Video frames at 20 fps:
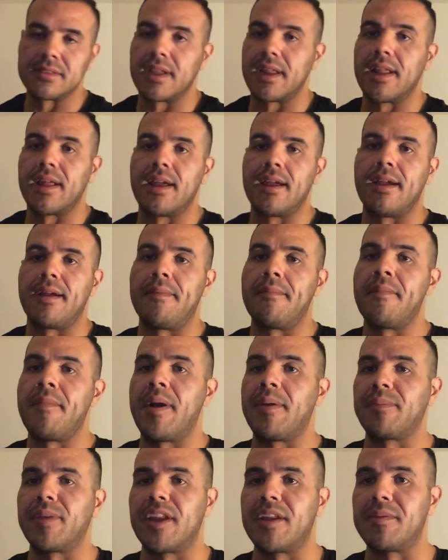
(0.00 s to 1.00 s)
that
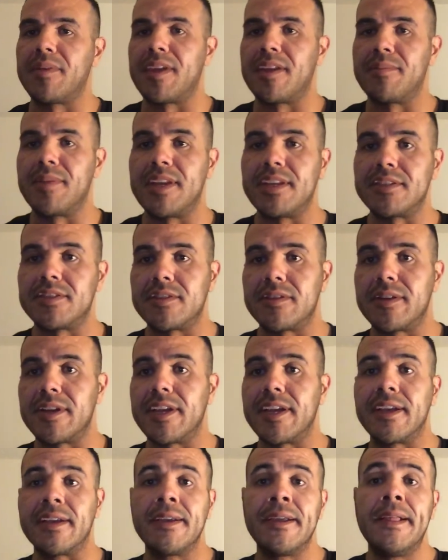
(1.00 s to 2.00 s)
I'm going to be
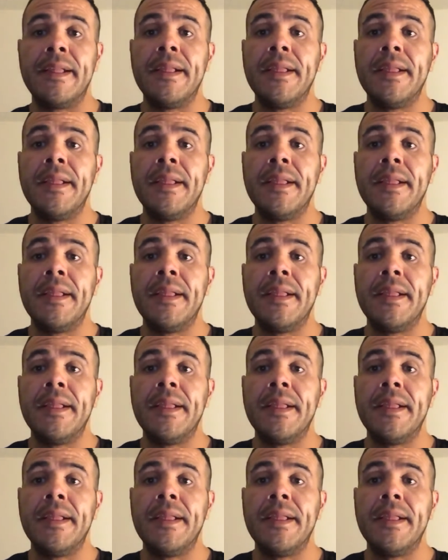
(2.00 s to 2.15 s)
administering,